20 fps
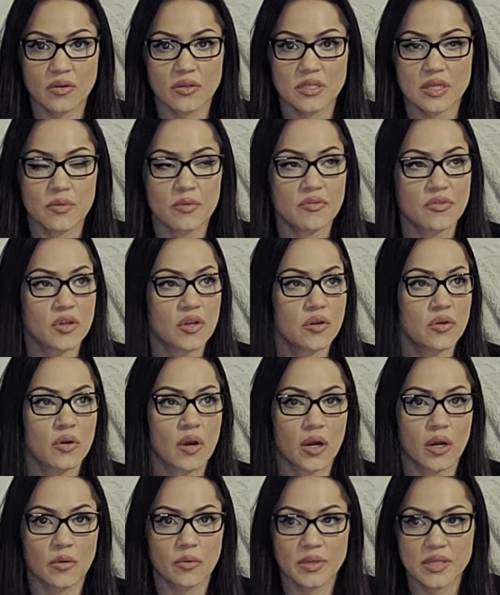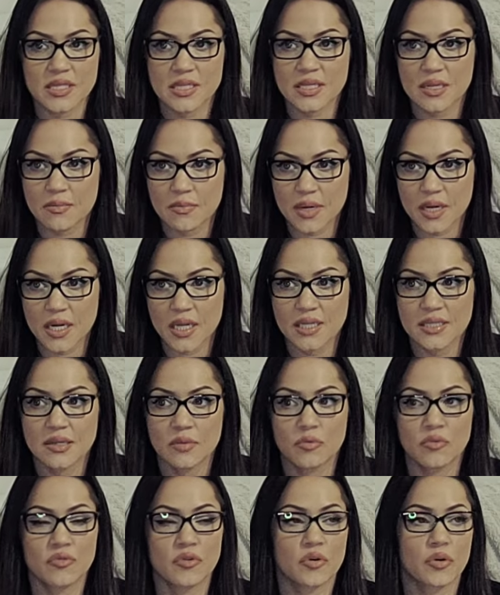Some of you are with somebody.
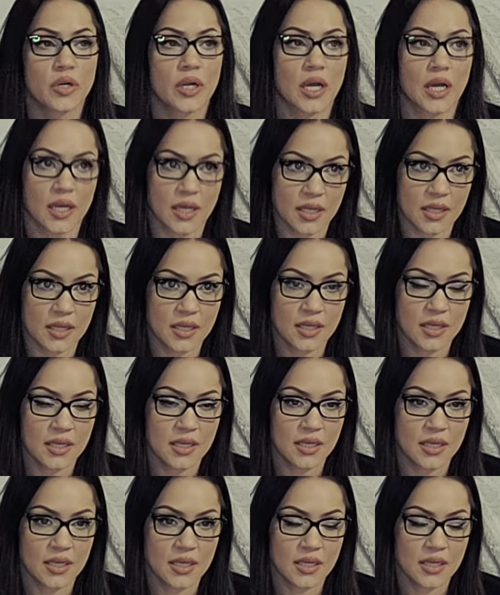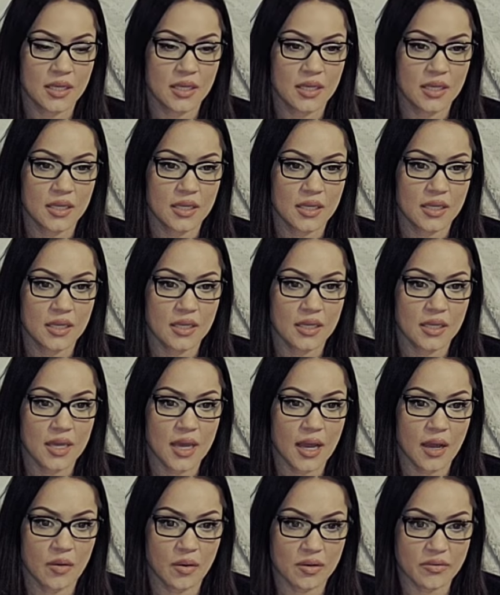Some of you are not.
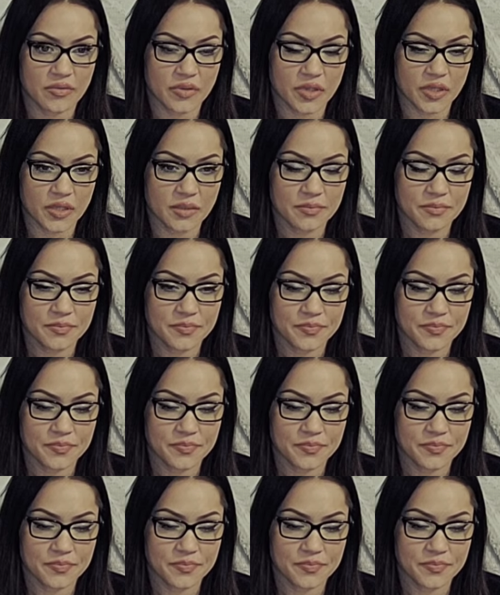However...